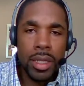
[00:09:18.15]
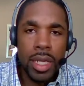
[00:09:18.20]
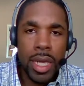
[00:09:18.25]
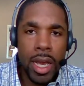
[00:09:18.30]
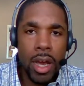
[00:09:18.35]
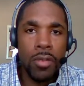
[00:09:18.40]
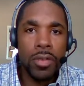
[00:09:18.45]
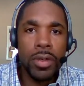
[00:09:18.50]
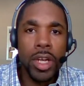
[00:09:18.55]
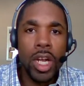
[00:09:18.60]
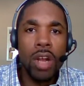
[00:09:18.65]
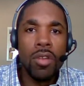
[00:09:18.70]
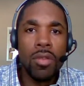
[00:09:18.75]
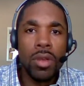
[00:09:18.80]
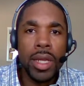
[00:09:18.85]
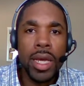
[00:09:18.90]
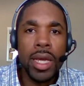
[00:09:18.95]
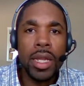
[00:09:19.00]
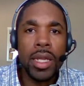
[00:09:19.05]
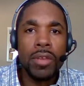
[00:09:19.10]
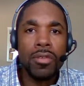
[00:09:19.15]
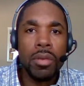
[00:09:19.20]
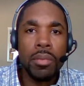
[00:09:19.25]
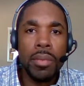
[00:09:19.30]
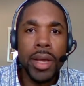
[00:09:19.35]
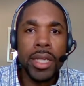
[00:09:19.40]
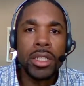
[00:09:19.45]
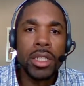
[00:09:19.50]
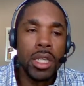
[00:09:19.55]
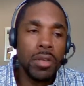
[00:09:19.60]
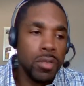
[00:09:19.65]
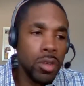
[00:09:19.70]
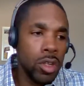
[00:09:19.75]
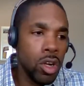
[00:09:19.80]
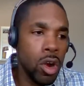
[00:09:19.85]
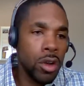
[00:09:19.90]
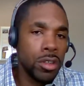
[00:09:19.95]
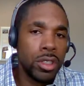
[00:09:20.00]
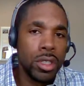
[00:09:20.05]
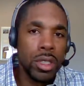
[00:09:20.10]
healthcare related information in
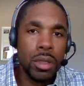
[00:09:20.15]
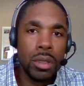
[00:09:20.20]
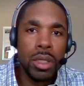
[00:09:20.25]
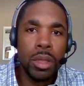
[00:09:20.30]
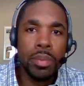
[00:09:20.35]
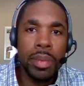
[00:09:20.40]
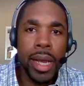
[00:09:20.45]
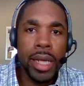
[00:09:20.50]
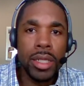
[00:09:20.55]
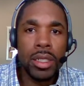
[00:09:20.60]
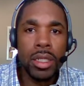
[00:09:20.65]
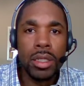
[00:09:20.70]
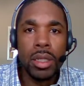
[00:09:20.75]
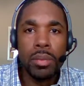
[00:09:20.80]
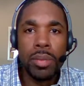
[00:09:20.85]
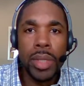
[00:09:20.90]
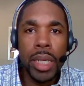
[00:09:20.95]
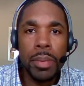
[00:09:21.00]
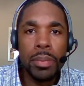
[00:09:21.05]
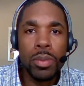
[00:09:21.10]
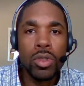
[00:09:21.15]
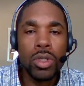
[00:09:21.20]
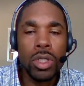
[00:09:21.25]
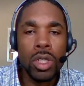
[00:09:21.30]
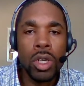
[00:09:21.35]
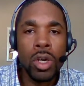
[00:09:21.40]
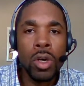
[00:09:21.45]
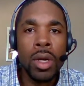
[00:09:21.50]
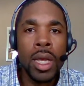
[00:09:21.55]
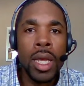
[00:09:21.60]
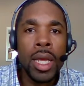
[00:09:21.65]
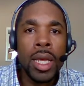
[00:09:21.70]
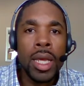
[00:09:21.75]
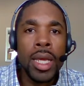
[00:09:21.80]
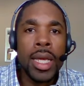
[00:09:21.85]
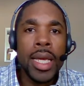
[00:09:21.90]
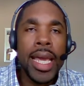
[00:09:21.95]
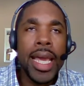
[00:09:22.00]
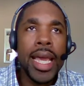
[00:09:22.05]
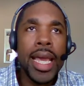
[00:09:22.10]
regards to the patients and people. So
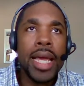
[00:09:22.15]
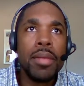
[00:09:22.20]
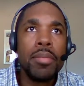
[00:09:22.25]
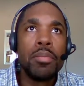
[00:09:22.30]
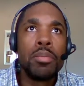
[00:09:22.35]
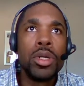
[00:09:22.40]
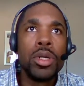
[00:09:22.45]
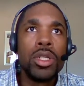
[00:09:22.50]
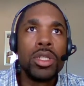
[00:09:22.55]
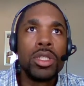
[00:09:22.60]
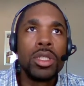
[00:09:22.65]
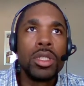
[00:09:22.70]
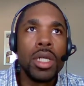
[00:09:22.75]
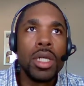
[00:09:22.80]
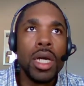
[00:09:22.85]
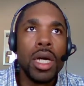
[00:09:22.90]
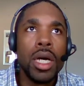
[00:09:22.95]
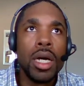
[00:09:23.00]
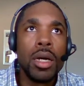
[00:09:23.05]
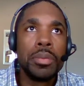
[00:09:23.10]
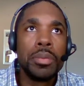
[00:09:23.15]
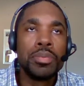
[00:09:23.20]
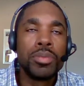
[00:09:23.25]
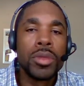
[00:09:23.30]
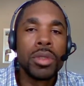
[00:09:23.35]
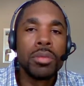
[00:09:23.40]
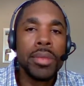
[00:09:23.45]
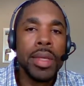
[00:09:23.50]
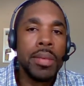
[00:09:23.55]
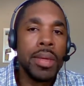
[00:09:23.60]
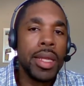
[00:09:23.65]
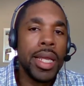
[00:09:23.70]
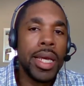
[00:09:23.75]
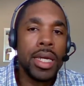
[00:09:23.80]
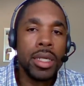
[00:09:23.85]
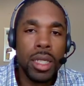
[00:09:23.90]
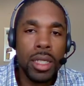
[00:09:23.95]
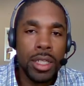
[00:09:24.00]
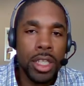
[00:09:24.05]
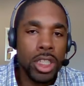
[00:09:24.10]
it puts maybe like
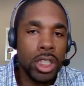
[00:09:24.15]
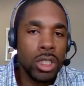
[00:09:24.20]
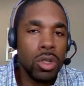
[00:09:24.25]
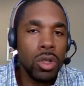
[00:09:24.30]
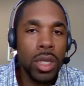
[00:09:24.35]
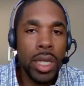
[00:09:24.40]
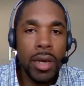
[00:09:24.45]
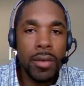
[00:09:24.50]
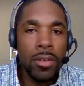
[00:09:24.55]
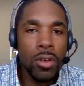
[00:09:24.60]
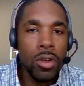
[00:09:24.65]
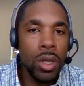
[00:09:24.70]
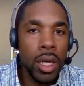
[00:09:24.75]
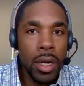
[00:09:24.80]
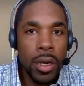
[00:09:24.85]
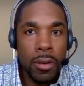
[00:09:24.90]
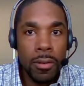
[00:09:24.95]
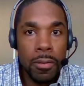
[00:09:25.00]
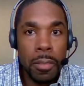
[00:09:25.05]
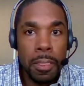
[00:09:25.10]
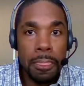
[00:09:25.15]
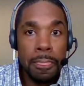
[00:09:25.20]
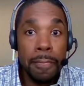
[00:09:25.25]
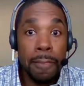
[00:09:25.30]
an additional level of